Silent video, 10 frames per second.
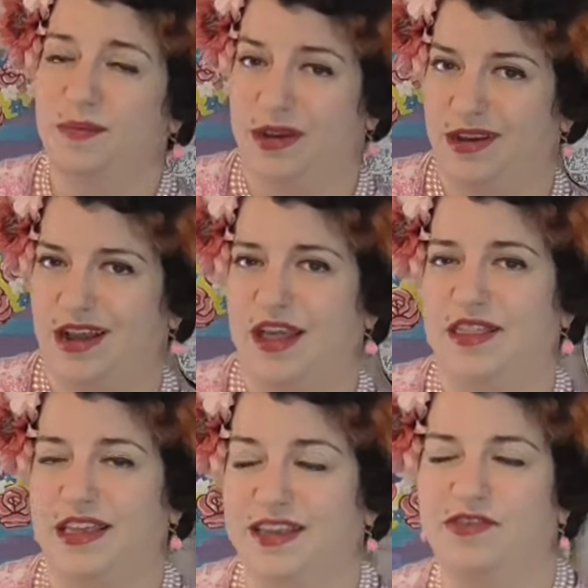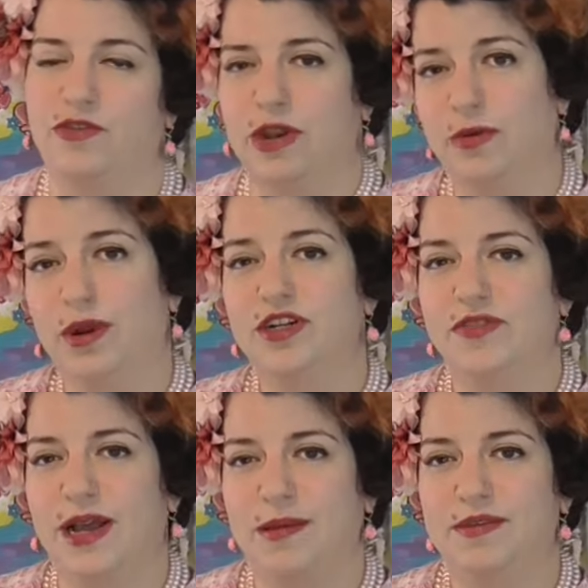but goth is Greenwich
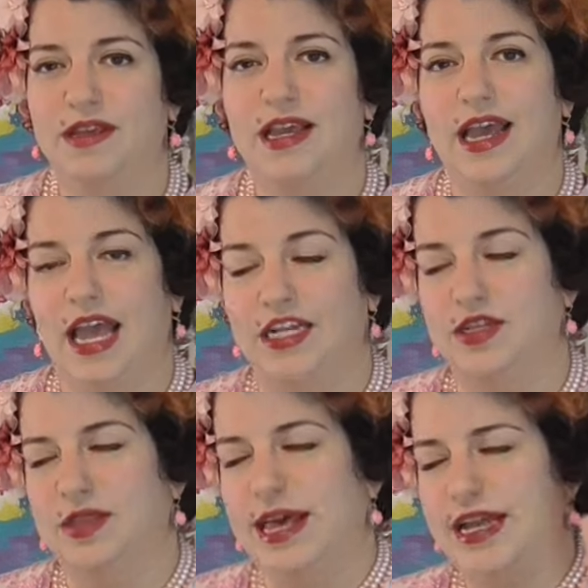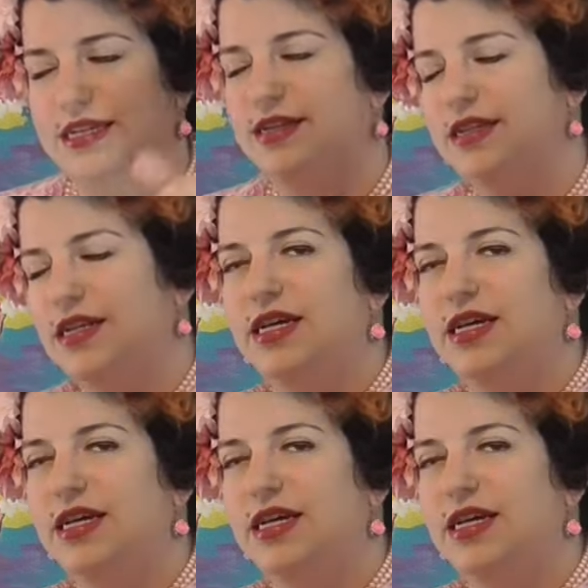vibes, and to that,